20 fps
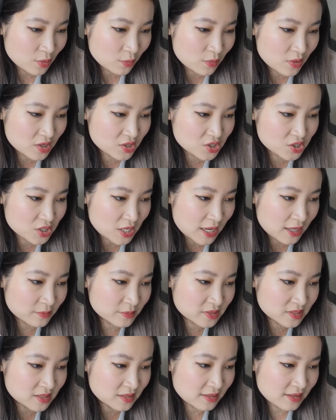which
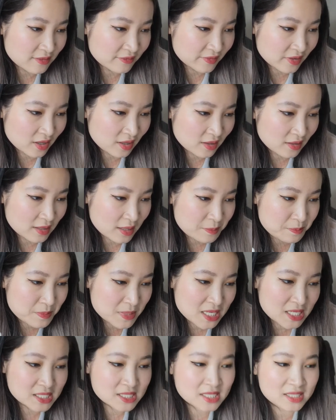helps deliver
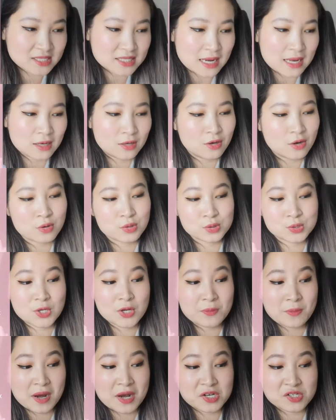immediate and
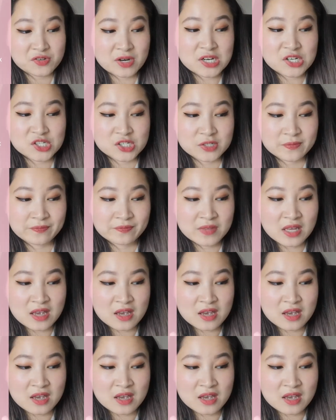long-term hydration,